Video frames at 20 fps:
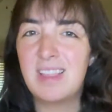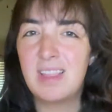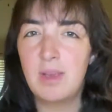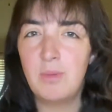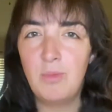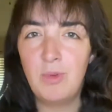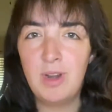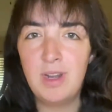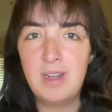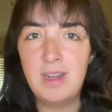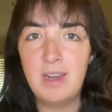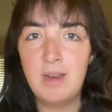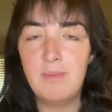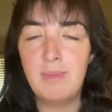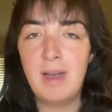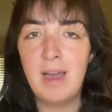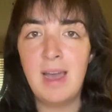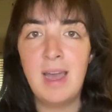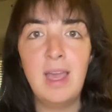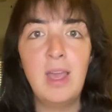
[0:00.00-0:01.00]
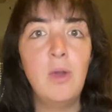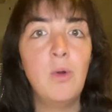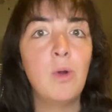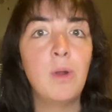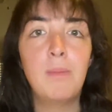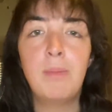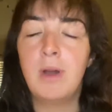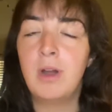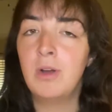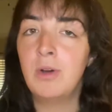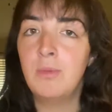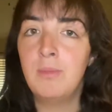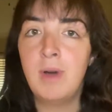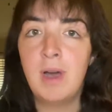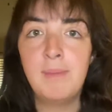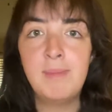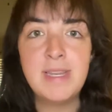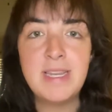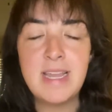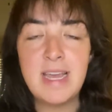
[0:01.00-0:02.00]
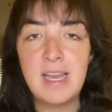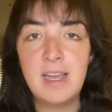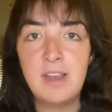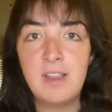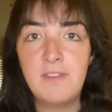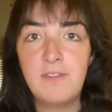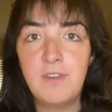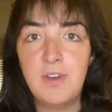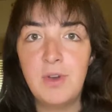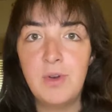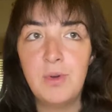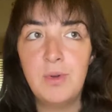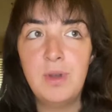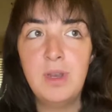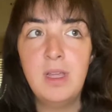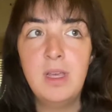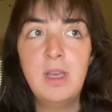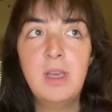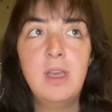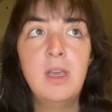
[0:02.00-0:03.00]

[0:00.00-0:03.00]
somewhere nearby or borrow mom and dad's phone.